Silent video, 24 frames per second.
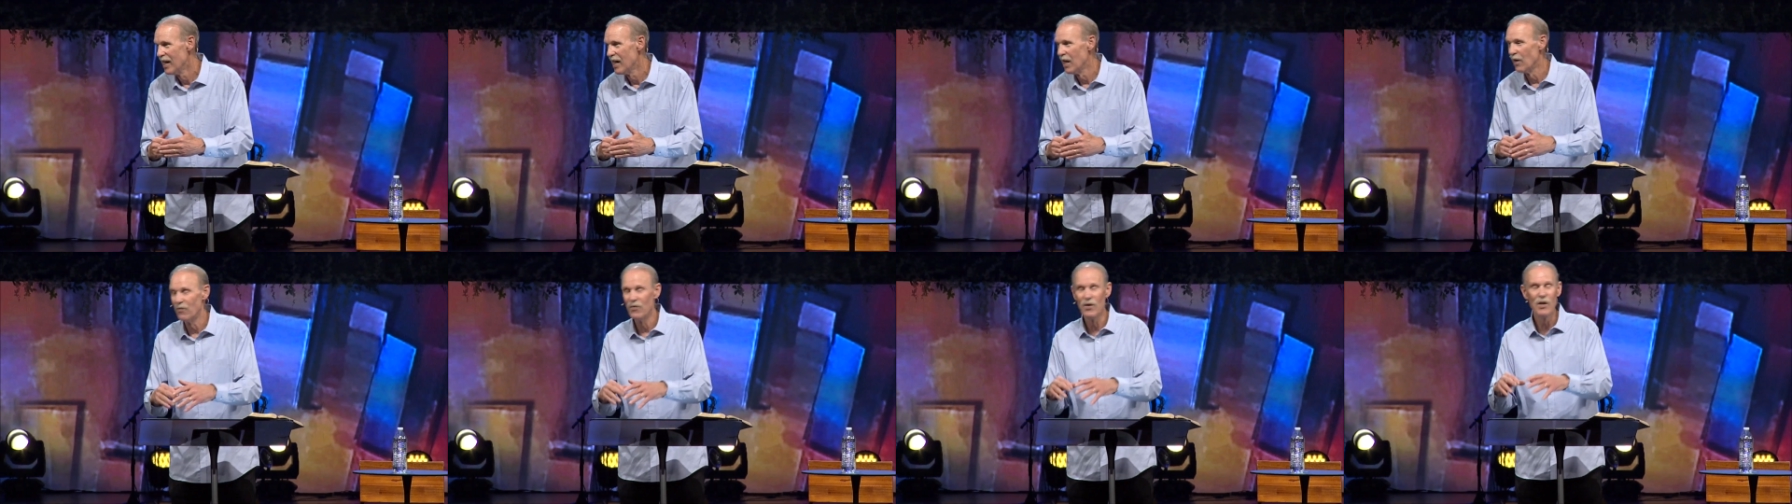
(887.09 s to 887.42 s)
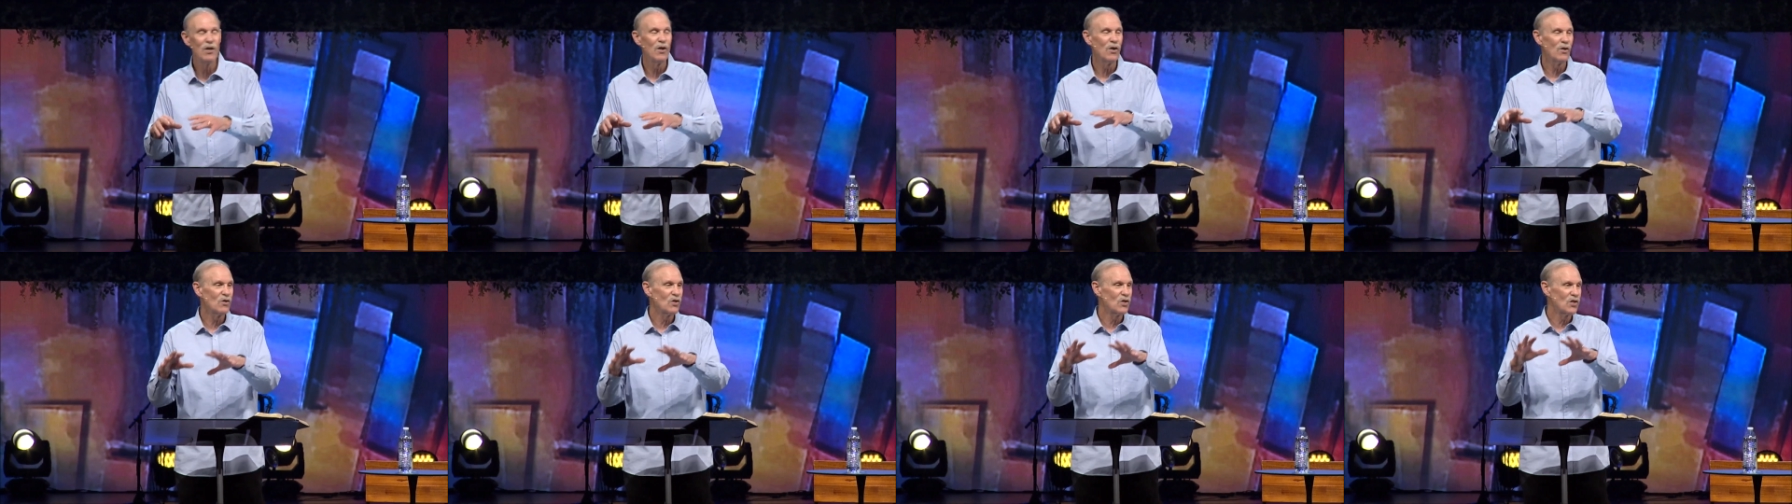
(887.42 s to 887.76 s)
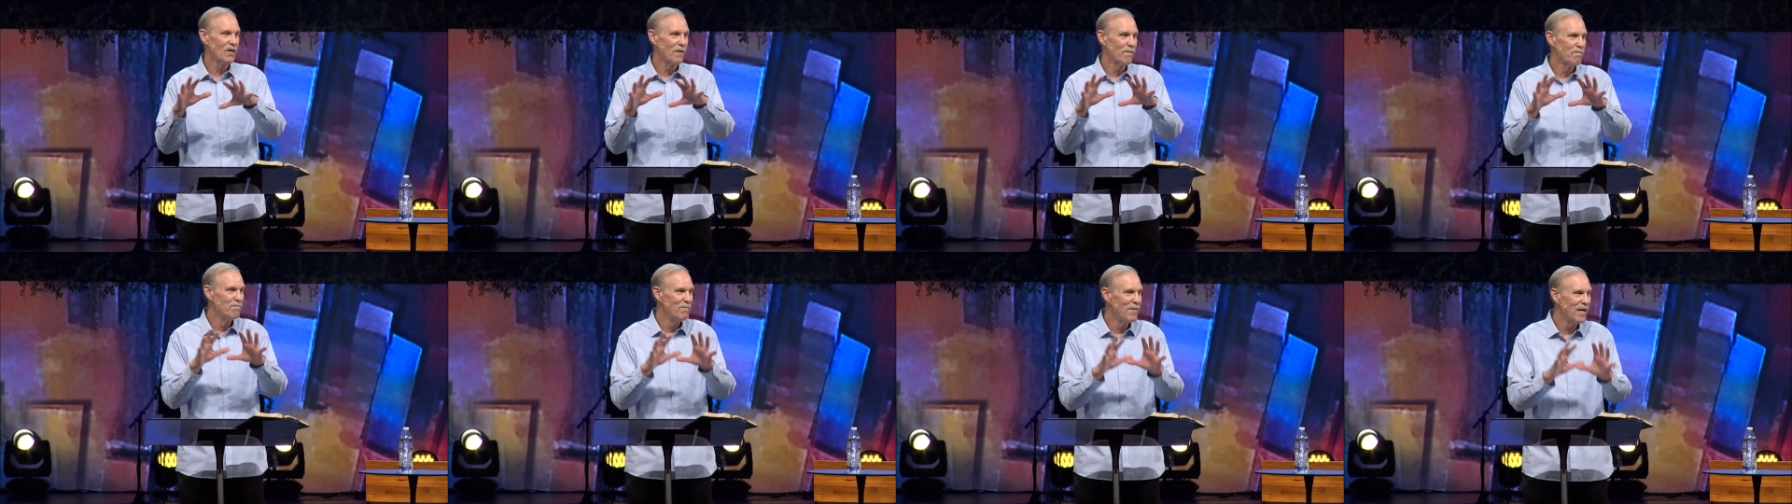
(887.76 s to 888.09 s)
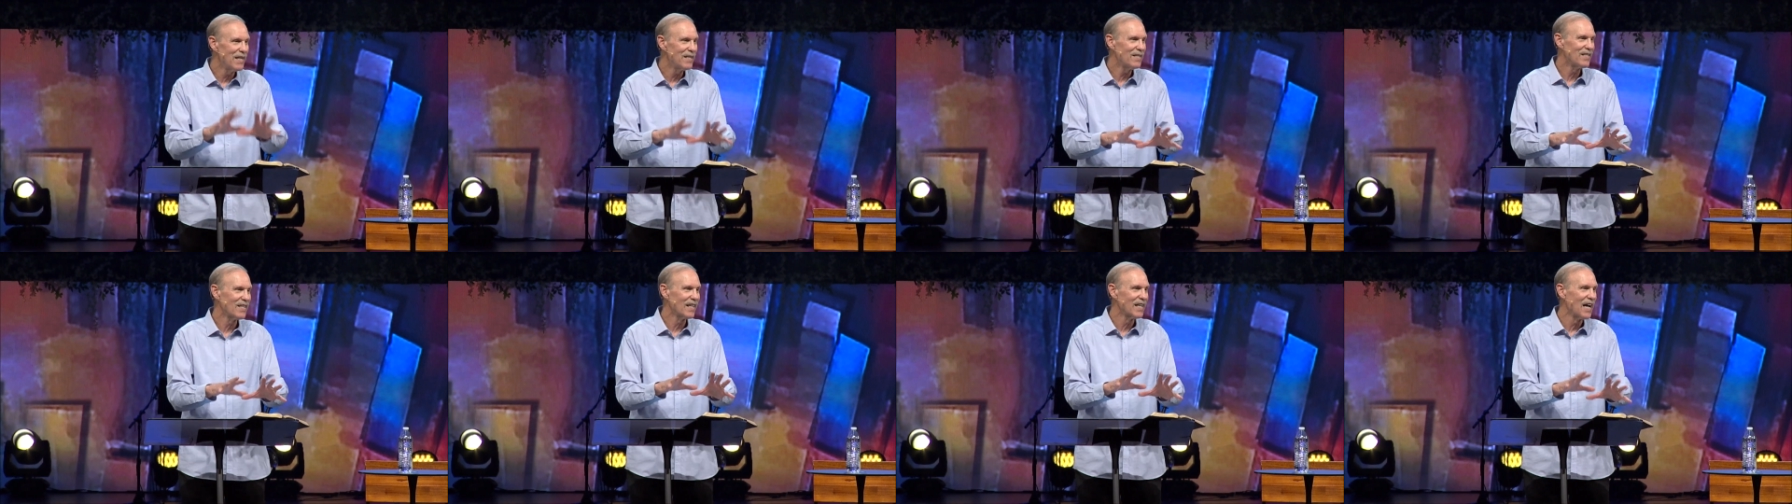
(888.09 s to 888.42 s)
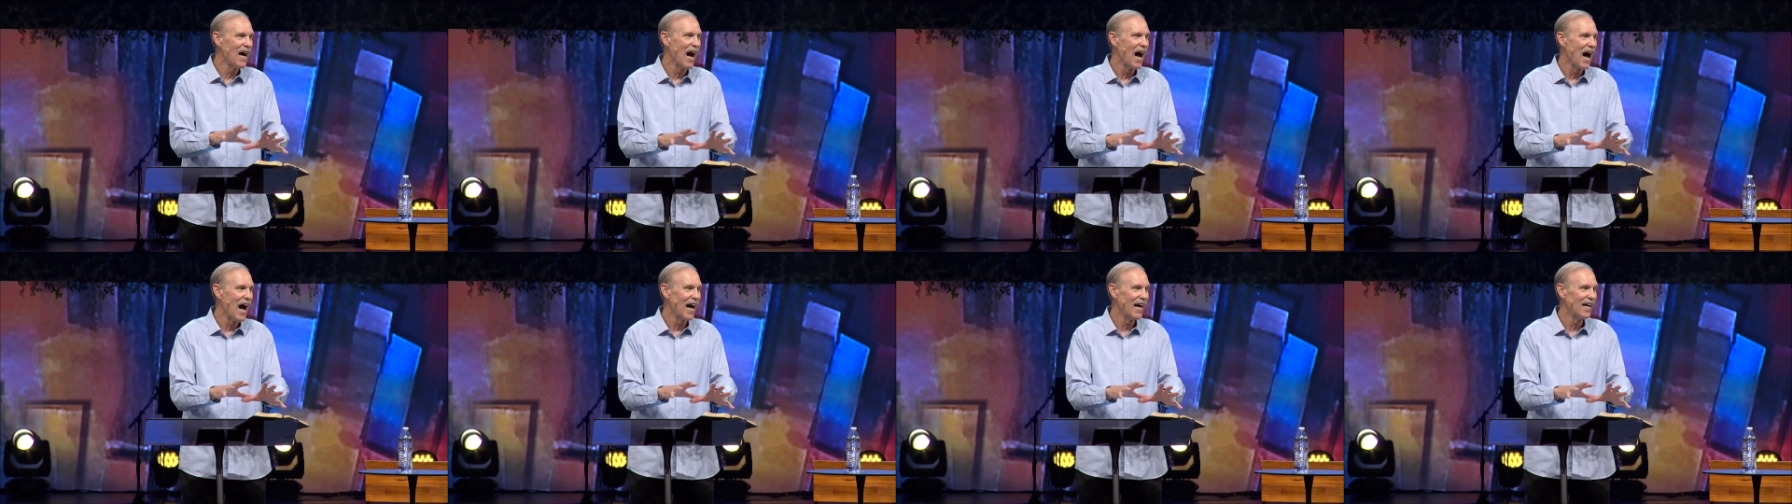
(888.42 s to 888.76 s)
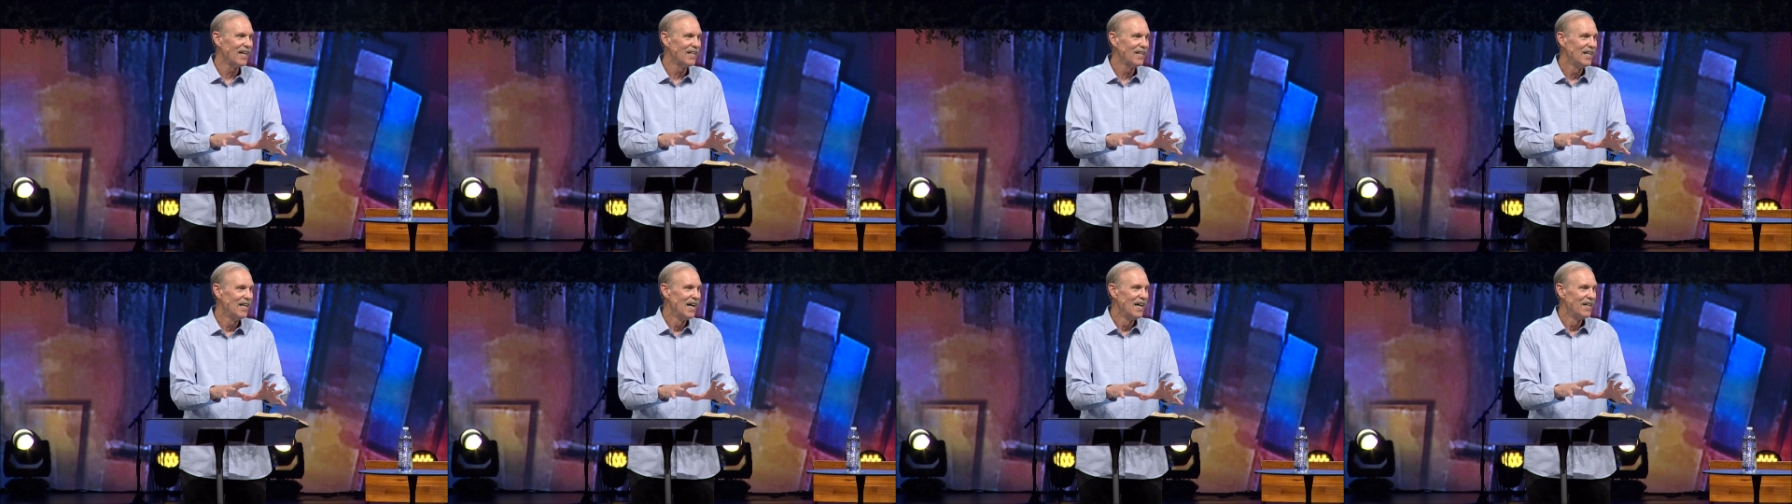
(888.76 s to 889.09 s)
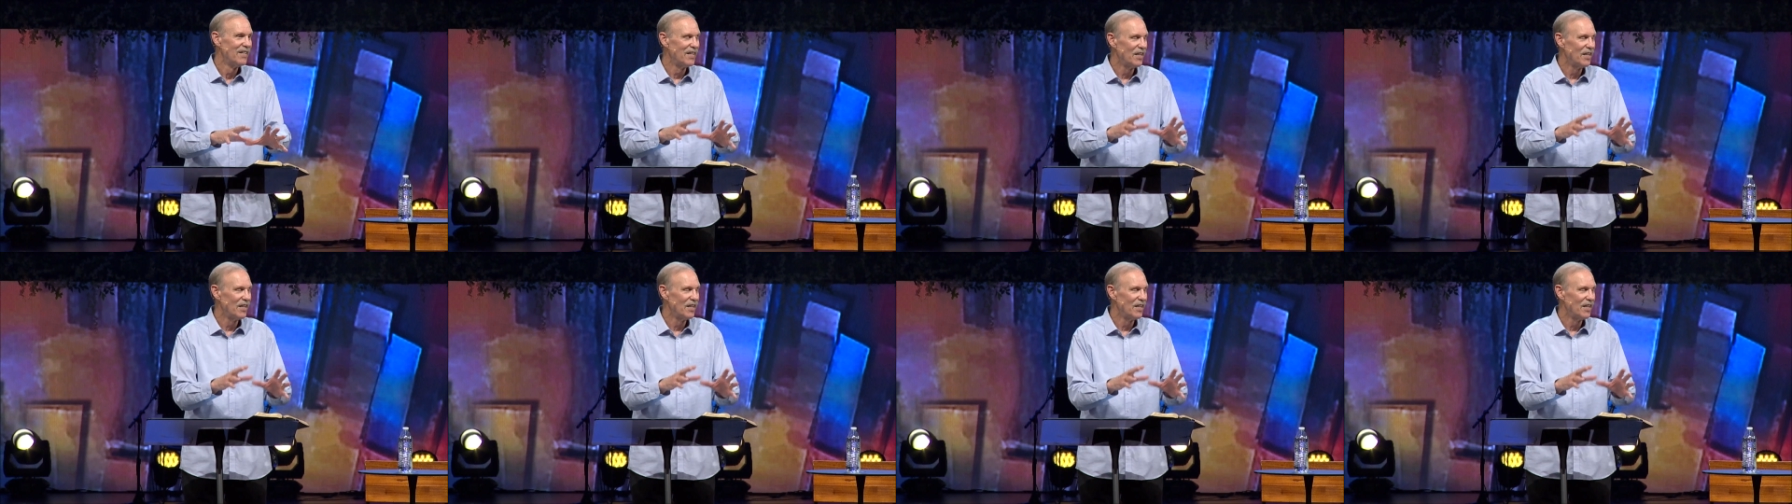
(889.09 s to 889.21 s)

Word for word: If you don't submit to God,